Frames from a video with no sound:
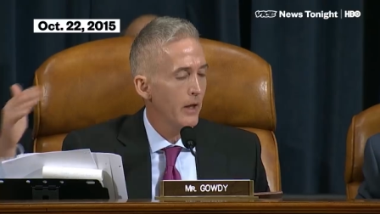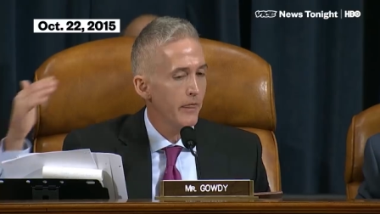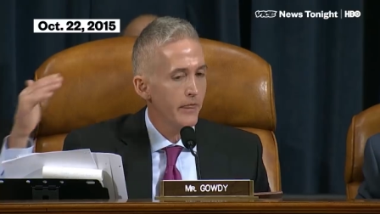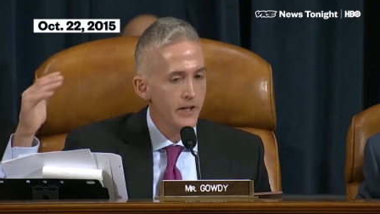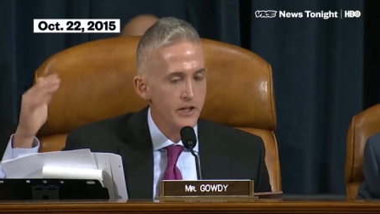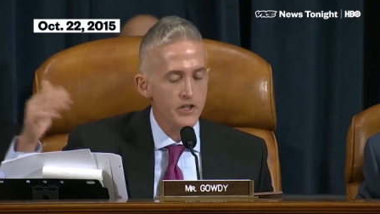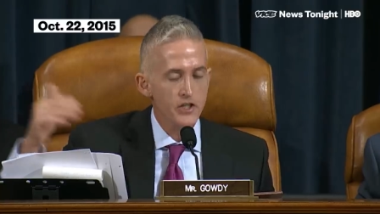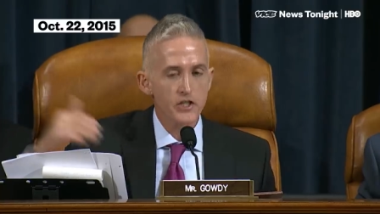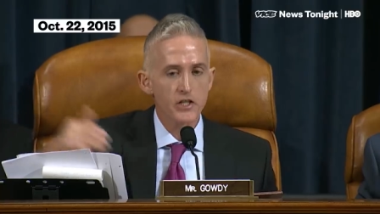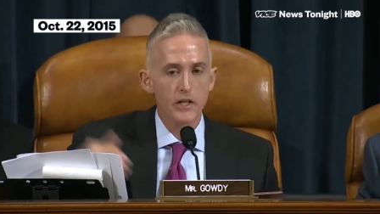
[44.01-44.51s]

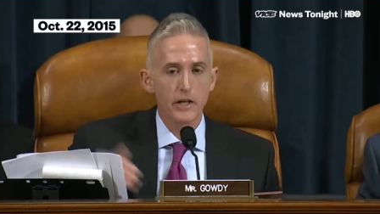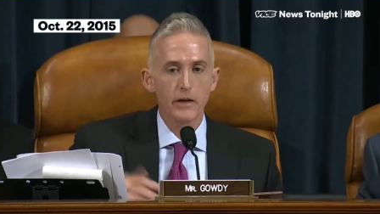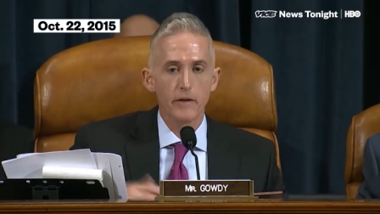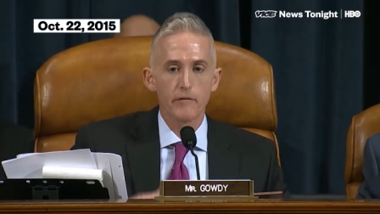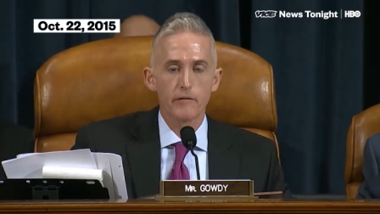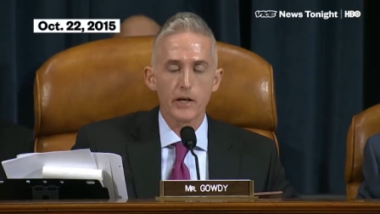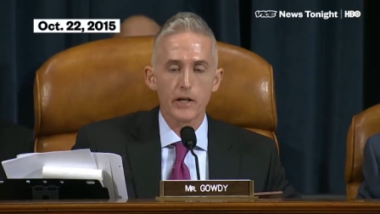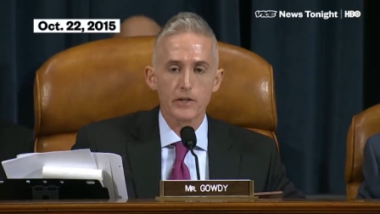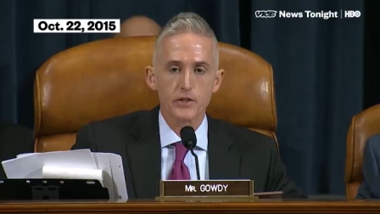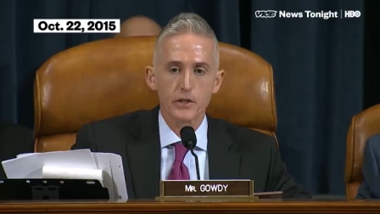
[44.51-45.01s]
This is an
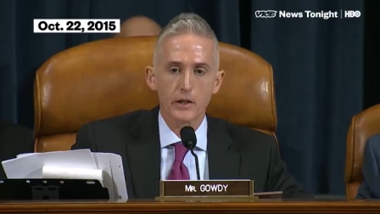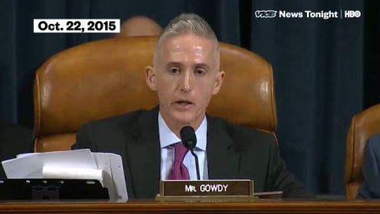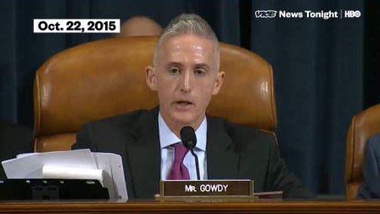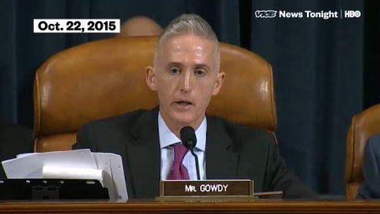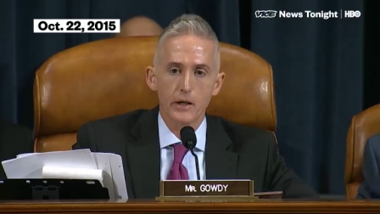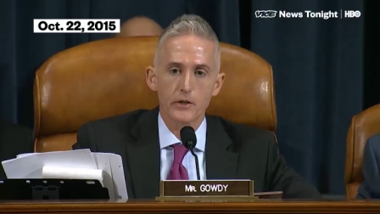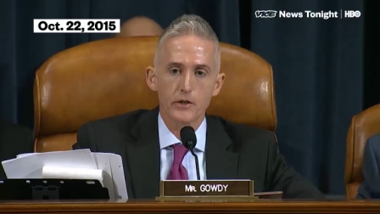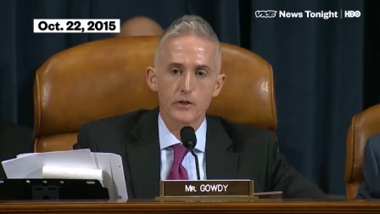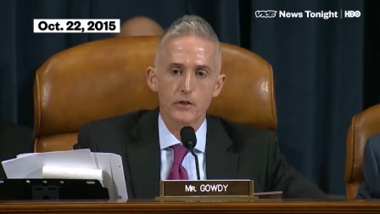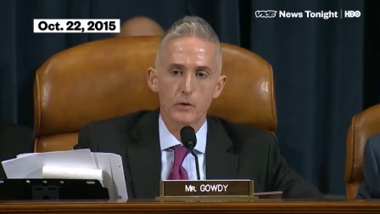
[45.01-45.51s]

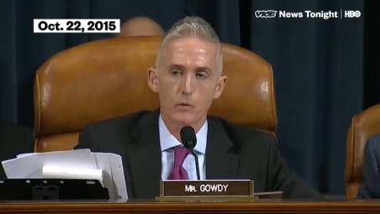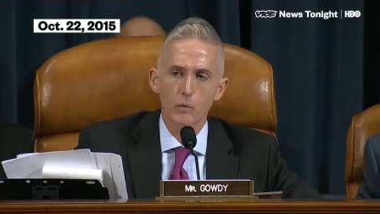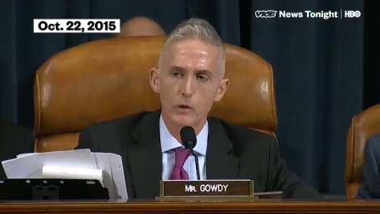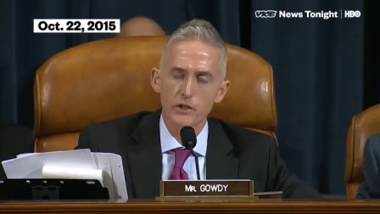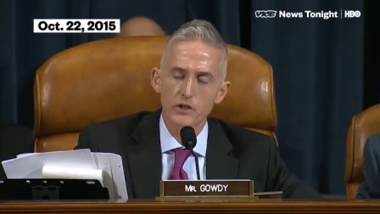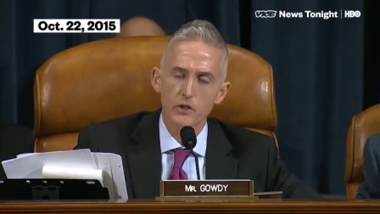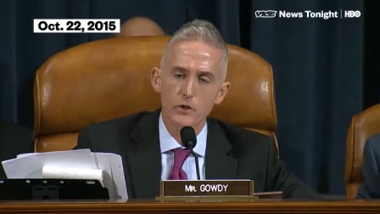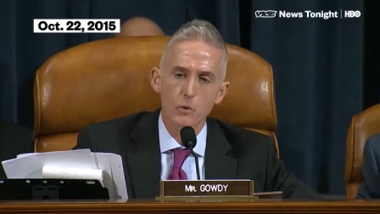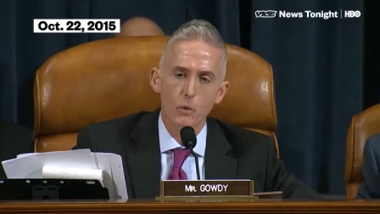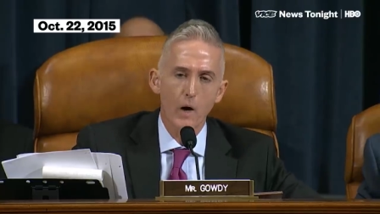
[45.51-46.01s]
investigation,
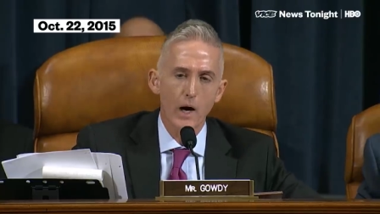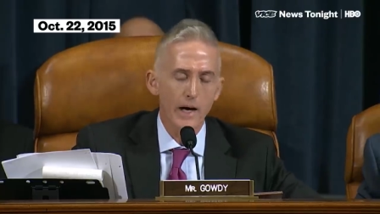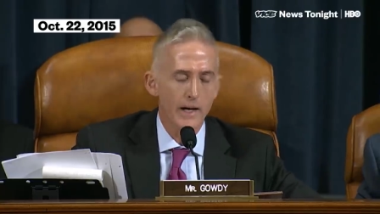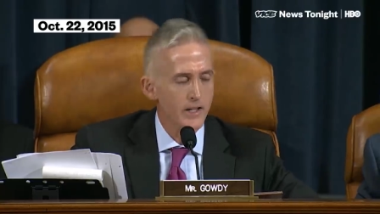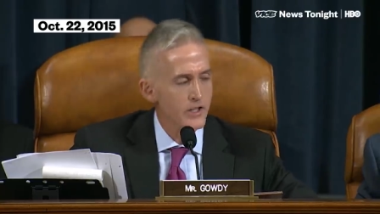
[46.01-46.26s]
which is why